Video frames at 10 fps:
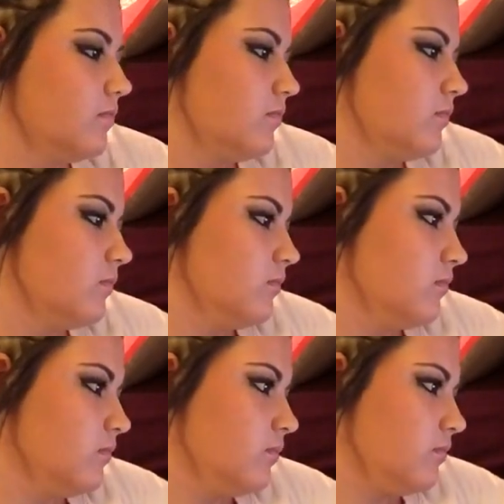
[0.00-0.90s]

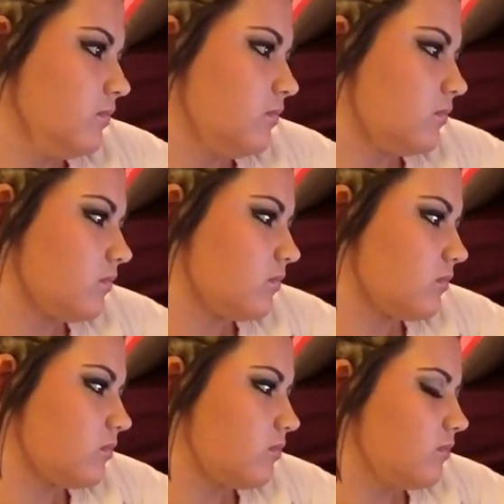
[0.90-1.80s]

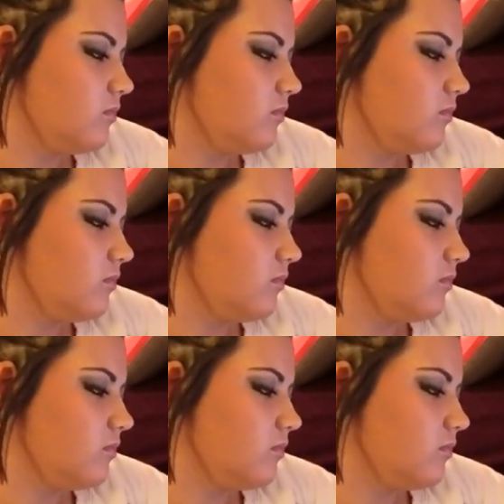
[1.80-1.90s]
[no speech]